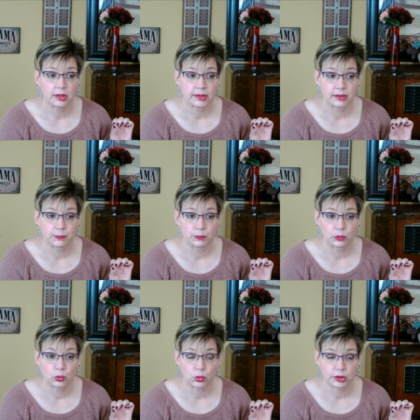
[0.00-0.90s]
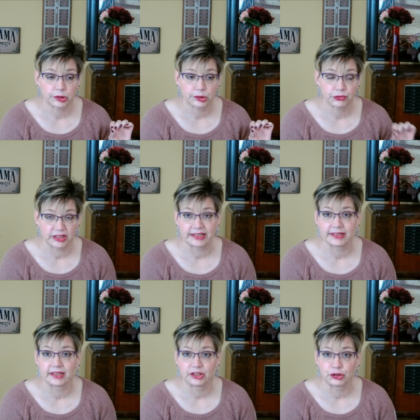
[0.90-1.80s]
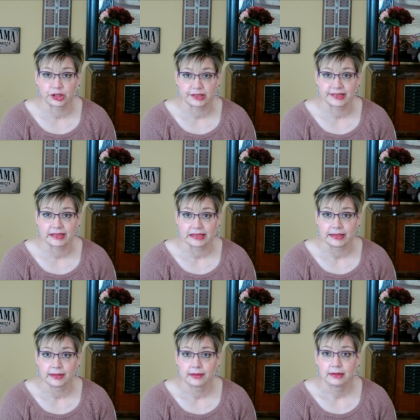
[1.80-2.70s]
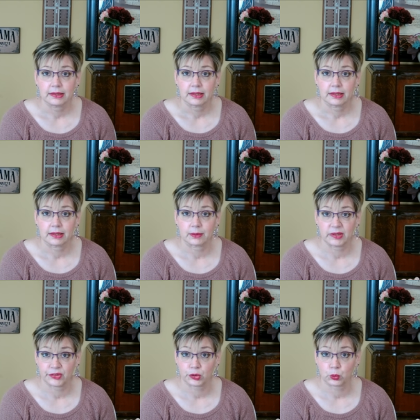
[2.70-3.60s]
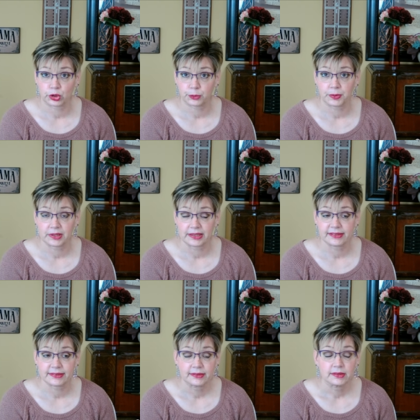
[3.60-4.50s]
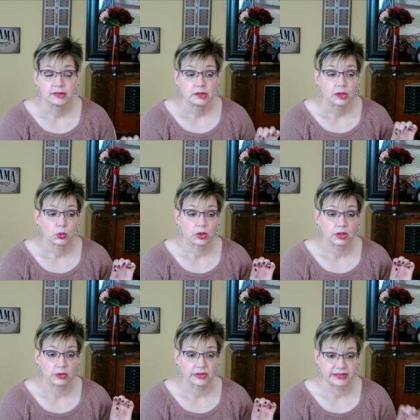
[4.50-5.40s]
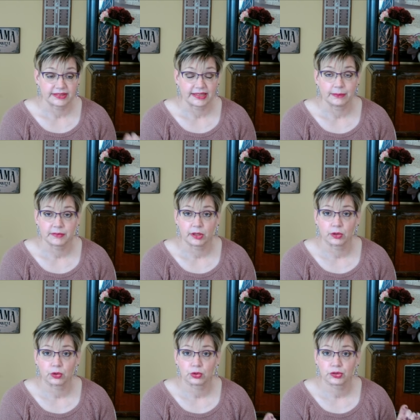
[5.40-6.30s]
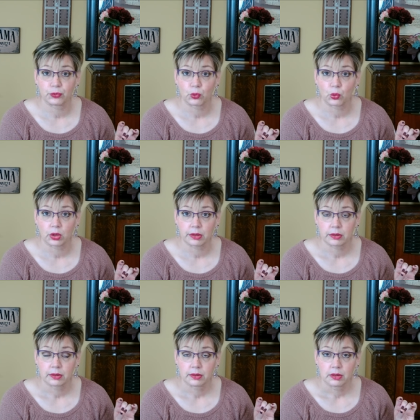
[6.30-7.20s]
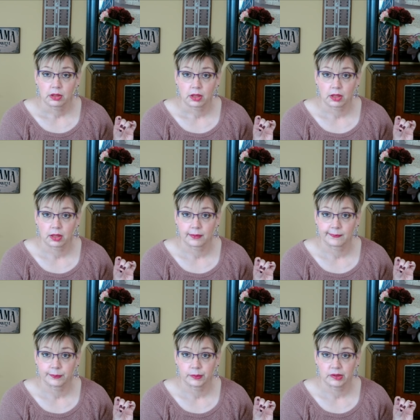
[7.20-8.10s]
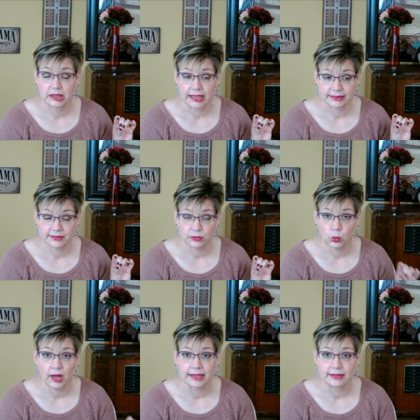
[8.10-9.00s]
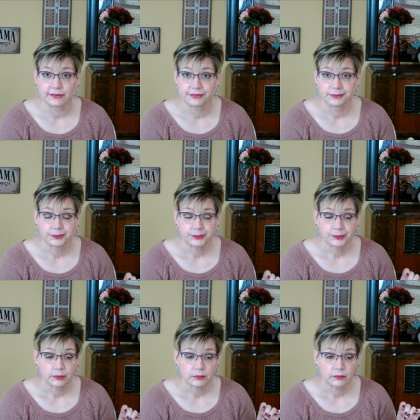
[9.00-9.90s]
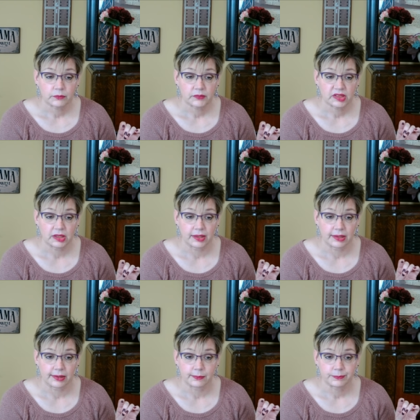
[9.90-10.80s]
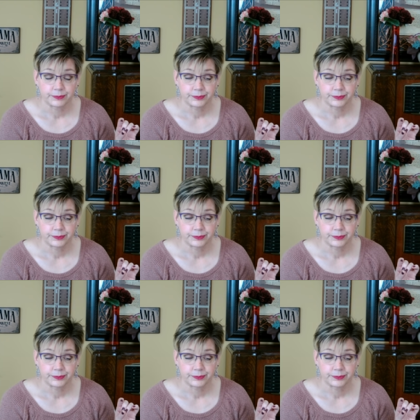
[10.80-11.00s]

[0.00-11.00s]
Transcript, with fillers: um, or treated unjustly um, in the workplace. Well, the same goes for um, as a wife. Um,